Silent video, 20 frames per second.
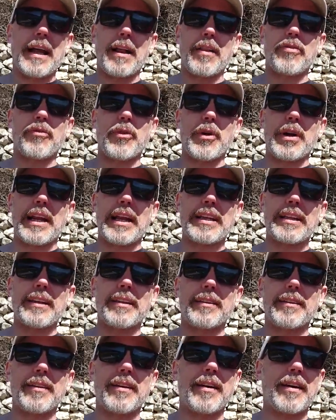
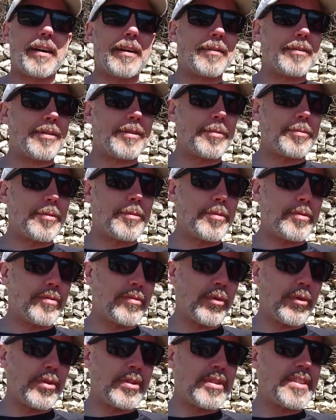health-related uh, symptoms
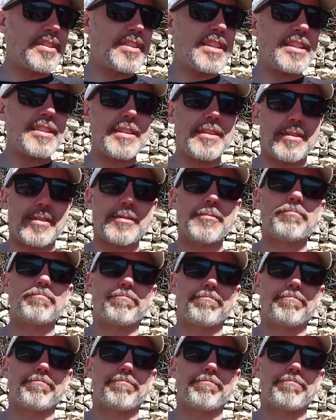for diseases.